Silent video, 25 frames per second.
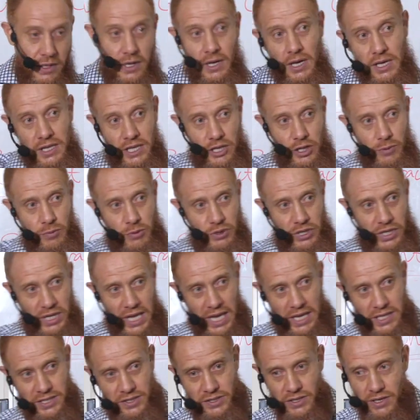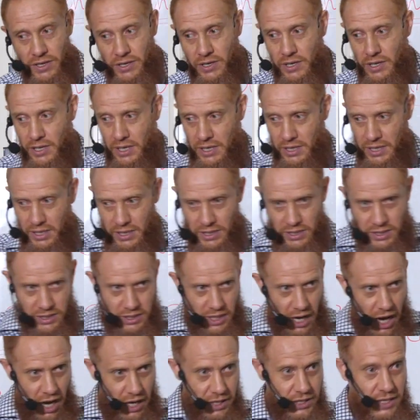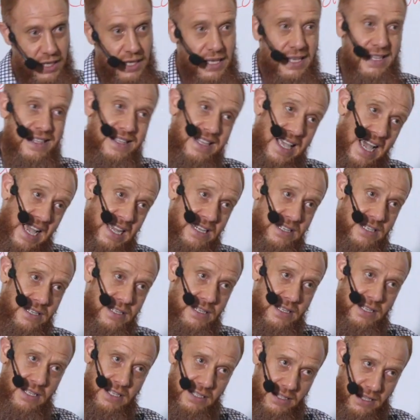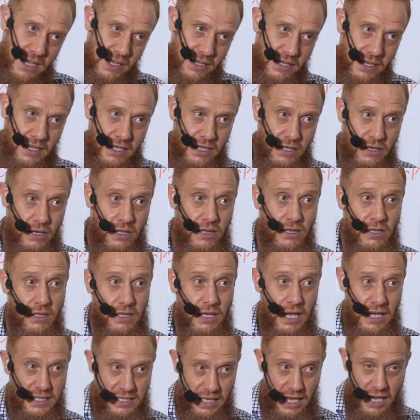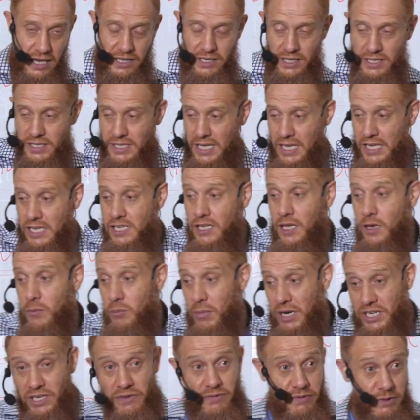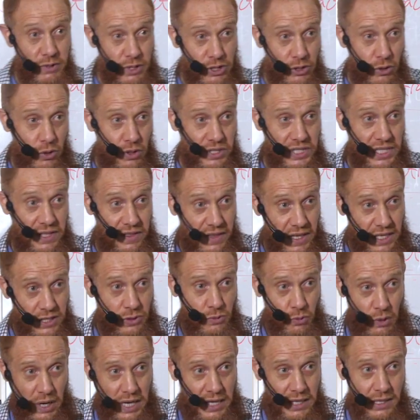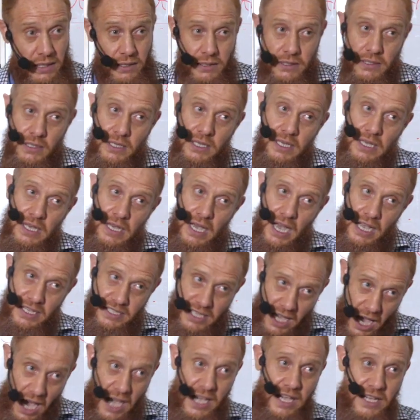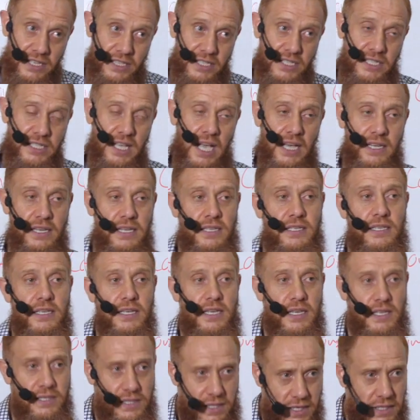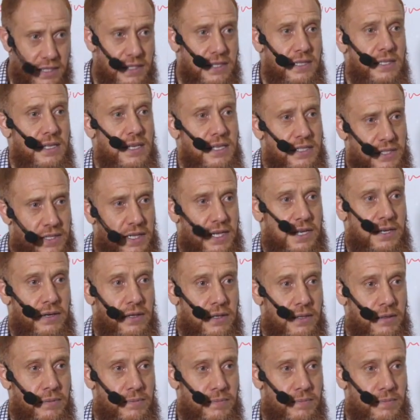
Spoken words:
And then you put it next year, and then it's gone. That is not legal, as I understand it. But if we do it in this way, as I understand it, it's legal.